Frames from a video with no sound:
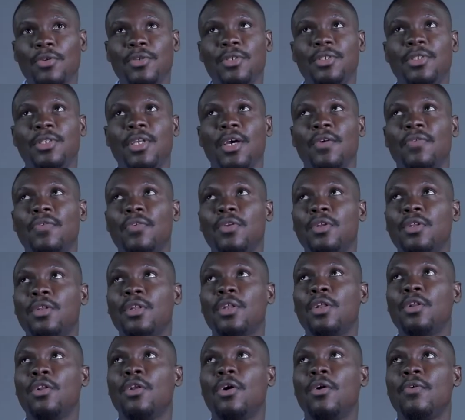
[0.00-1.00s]
I
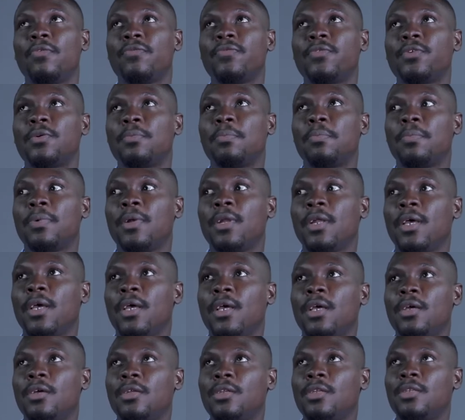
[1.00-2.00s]
definitely love to
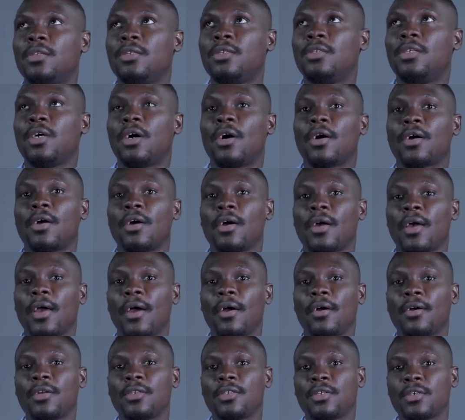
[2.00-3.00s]
play darker
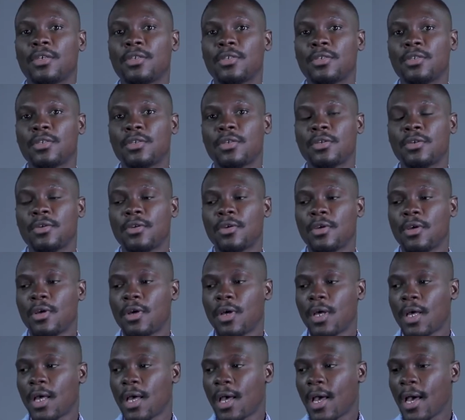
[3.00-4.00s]
characters,
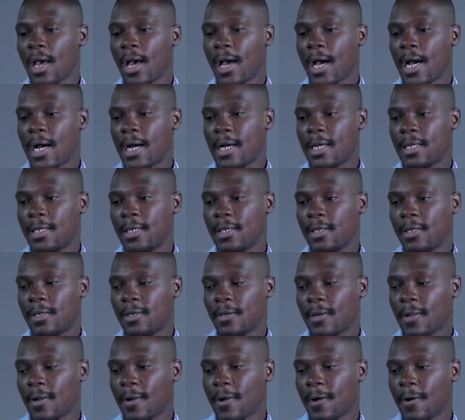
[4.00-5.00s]
and
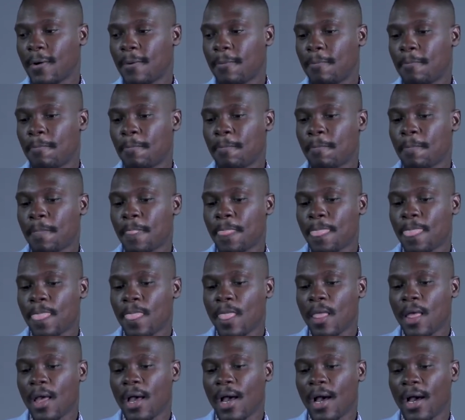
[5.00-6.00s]
I'm
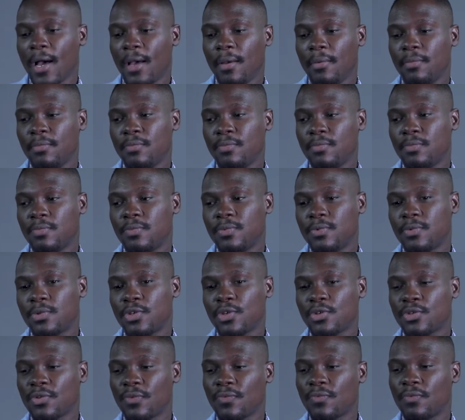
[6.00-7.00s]

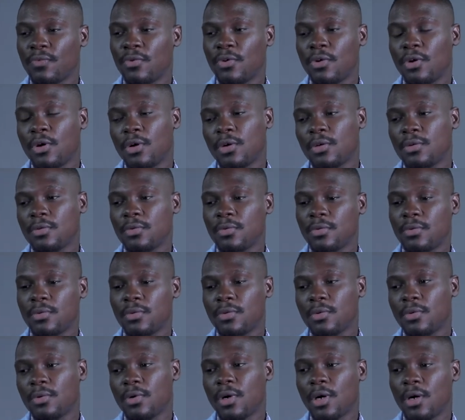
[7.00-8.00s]
sort of not
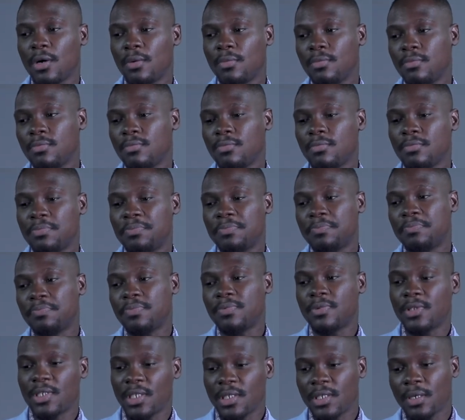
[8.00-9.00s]

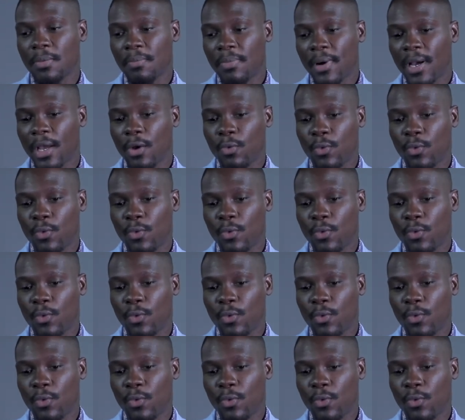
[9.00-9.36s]
sitting by